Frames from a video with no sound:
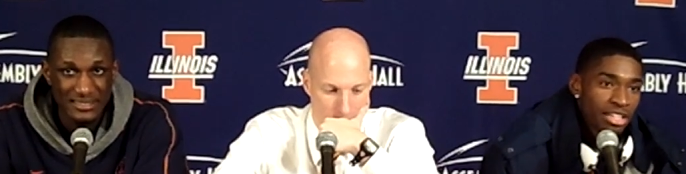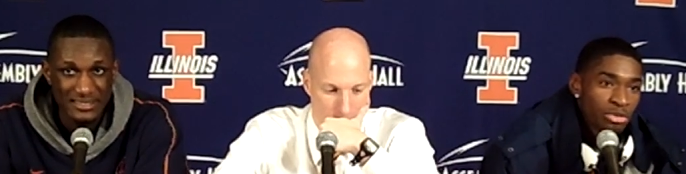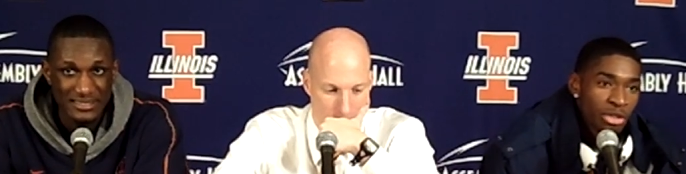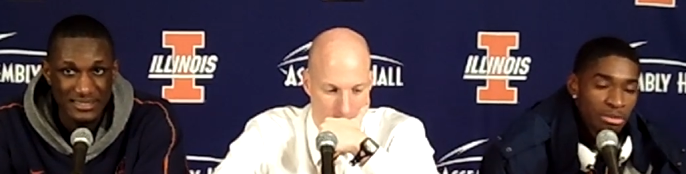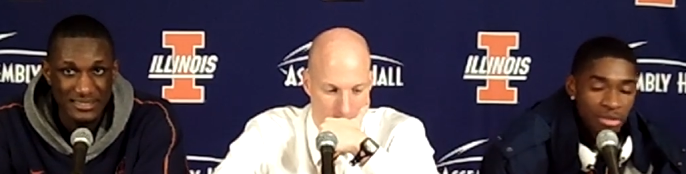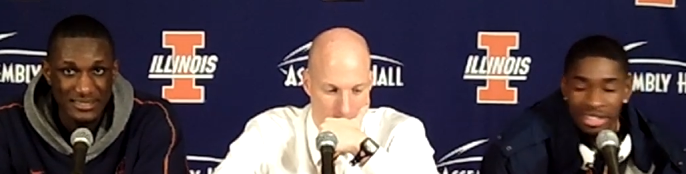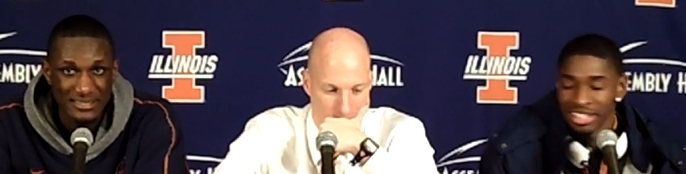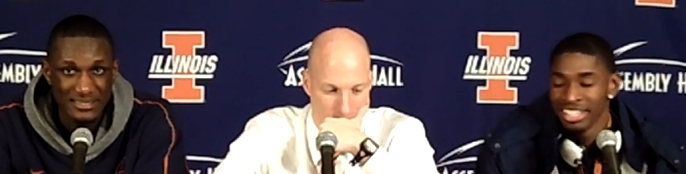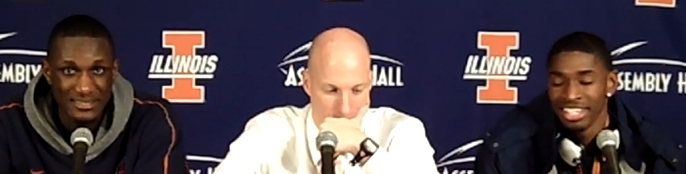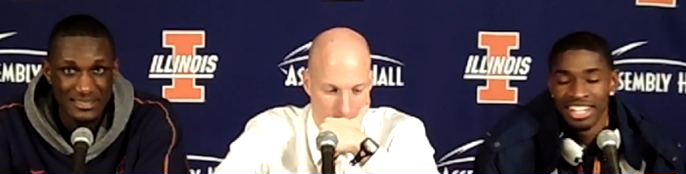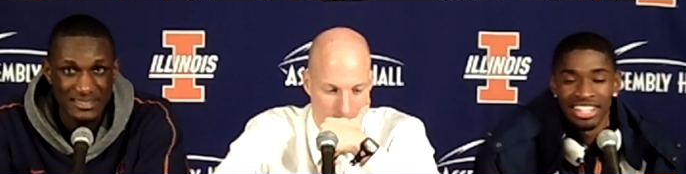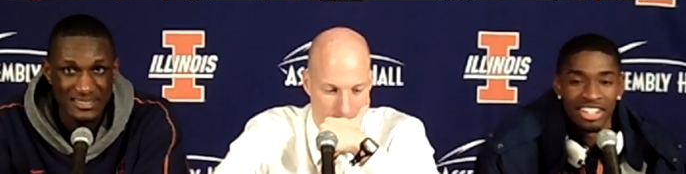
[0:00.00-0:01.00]
Speaker 1: my three, but,
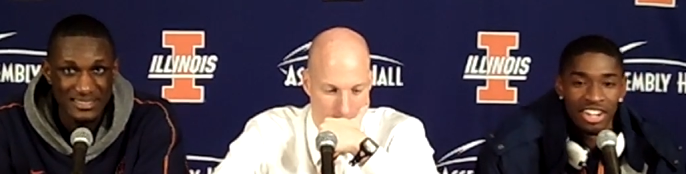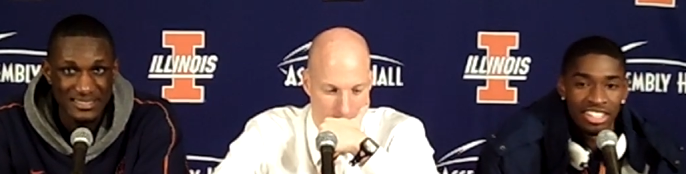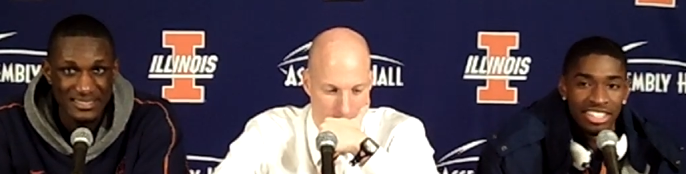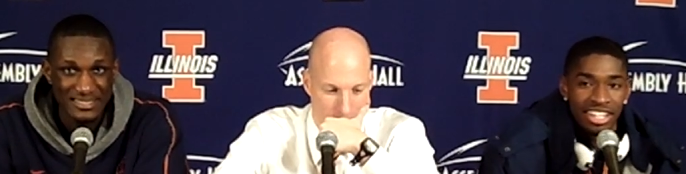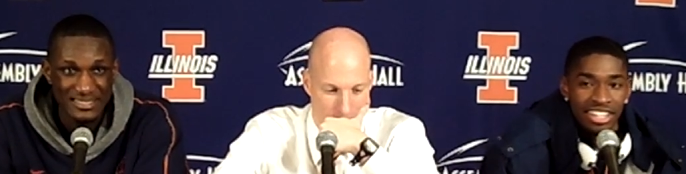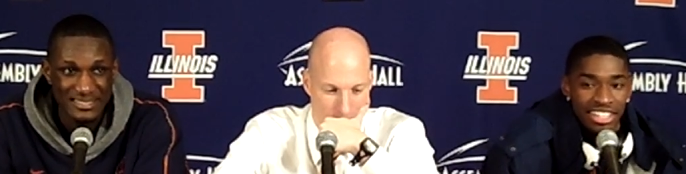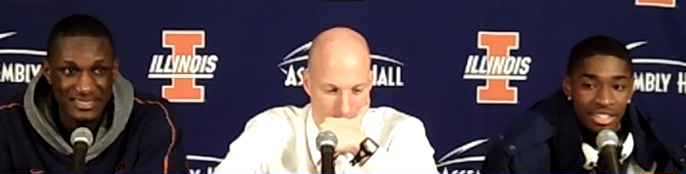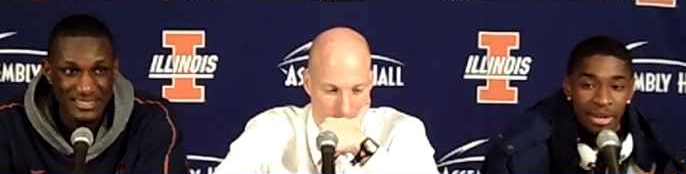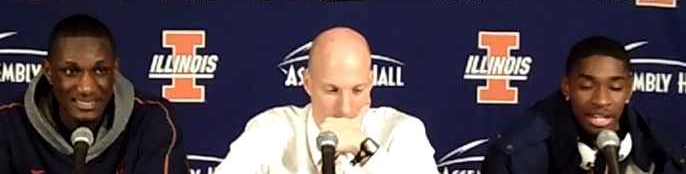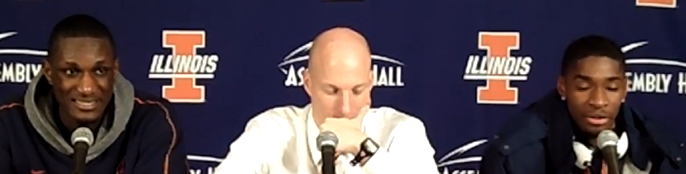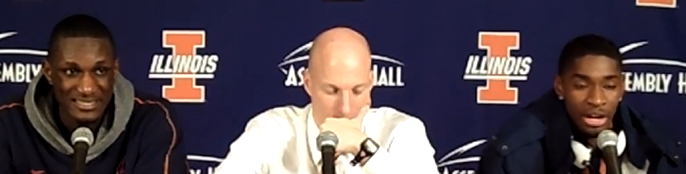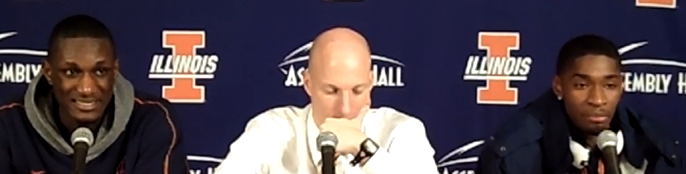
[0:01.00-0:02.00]
he
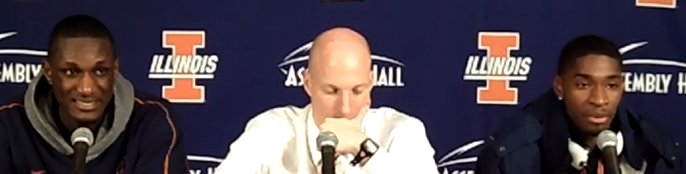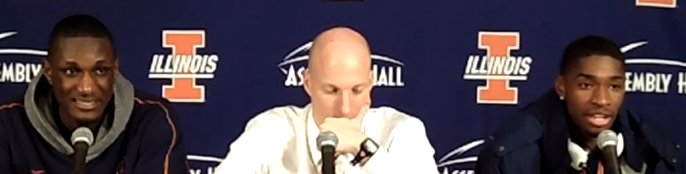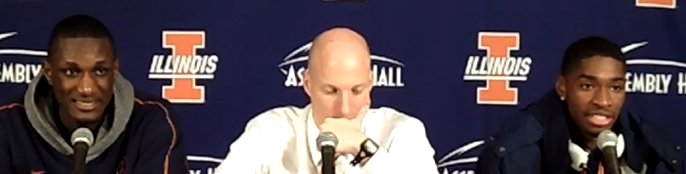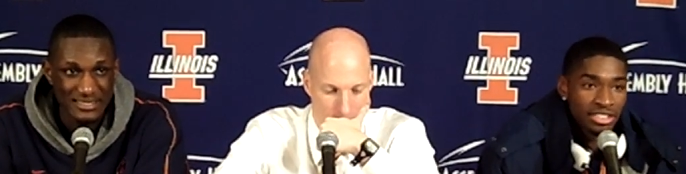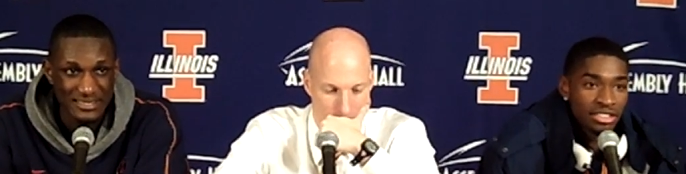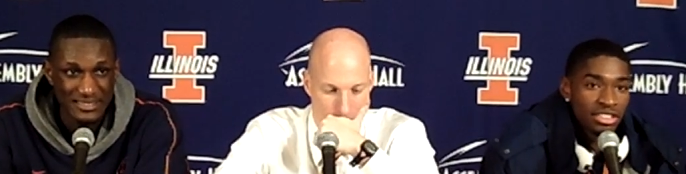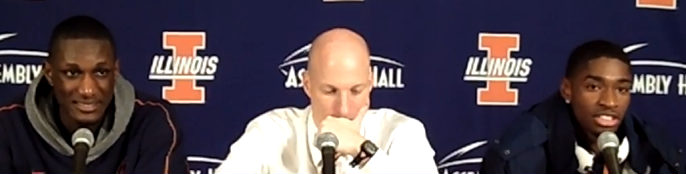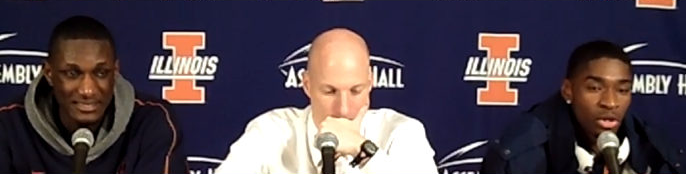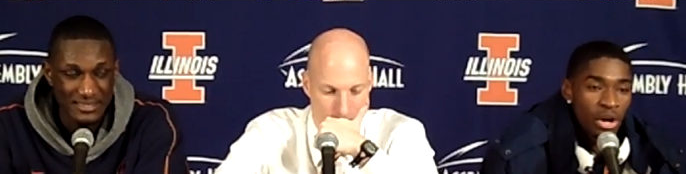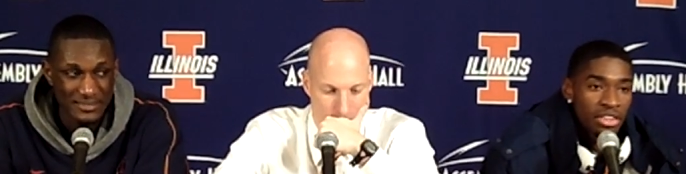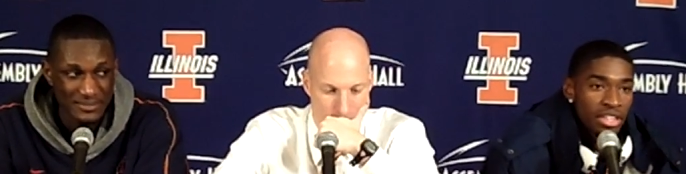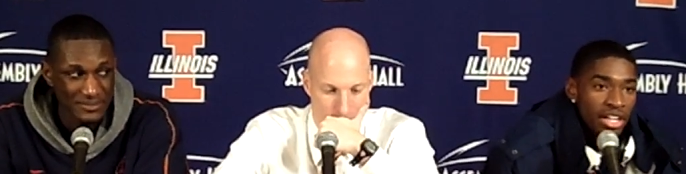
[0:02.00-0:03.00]
made a great play. He's
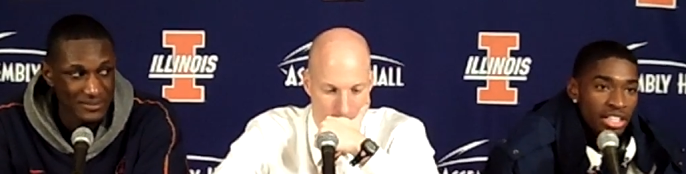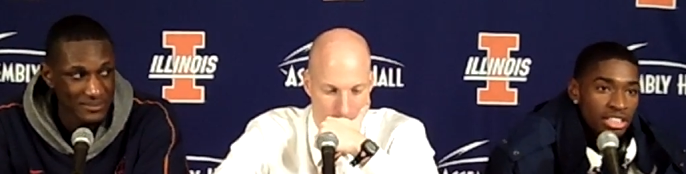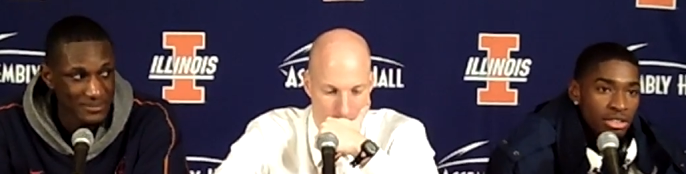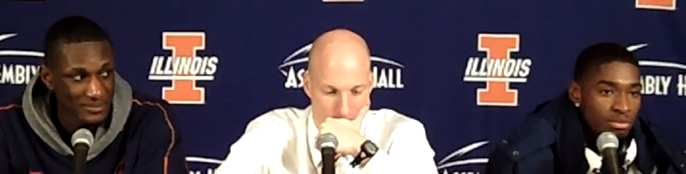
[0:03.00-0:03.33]
so athletic.